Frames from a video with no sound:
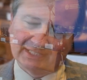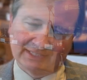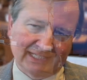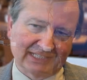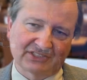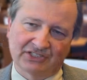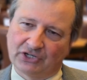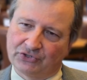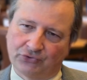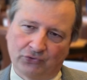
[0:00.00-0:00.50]

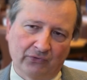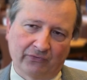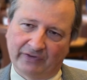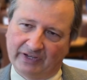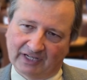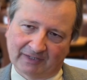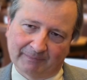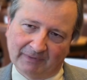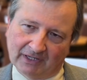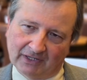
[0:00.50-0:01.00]
That's not true for
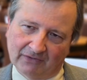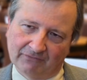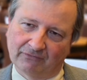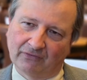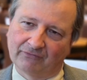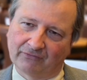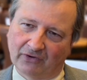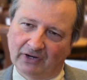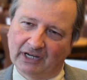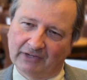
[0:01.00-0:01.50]
ICMA.
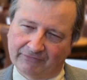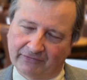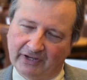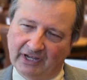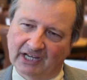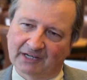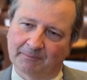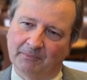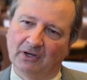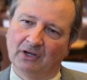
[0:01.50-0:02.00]
For
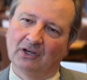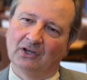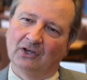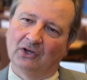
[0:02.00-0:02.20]
ICMA,